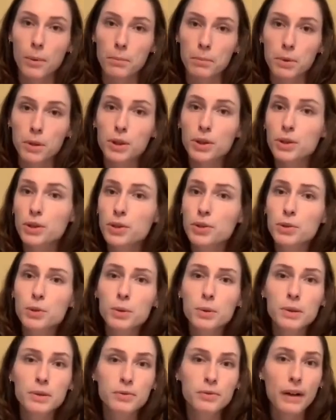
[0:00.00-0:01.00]

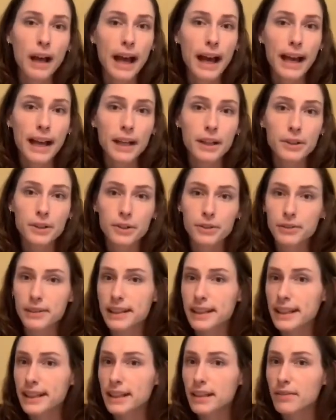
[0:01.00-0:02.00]
blue, red,
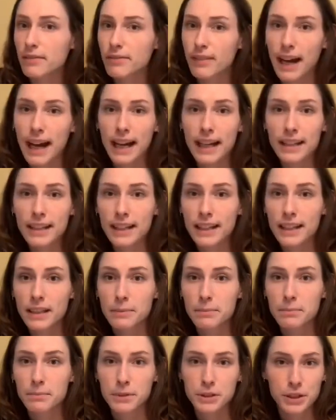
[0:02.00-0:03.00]
green,
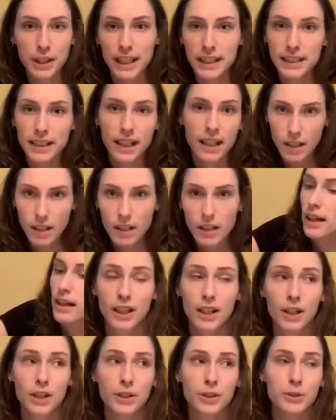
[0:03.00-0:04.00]
violet, magenta.
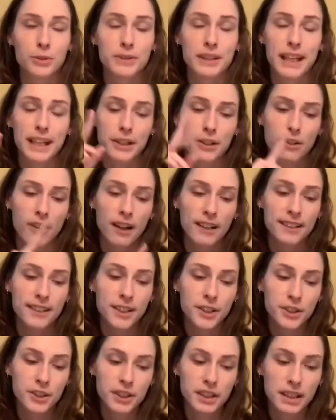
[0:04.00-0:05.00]
You take your
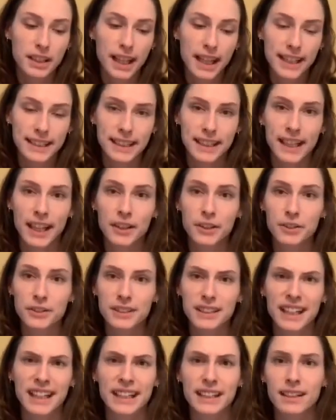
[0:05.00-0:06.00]
audition class, and then there's
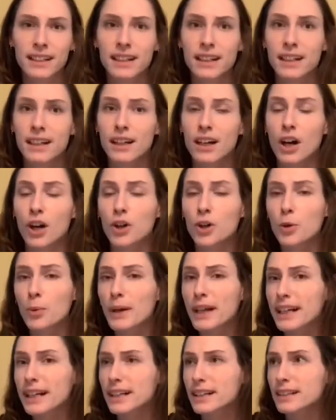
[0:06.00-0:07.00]
like a
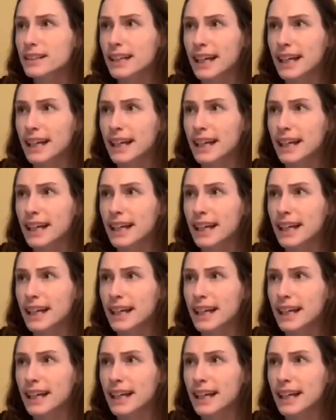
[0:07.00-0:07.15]
quick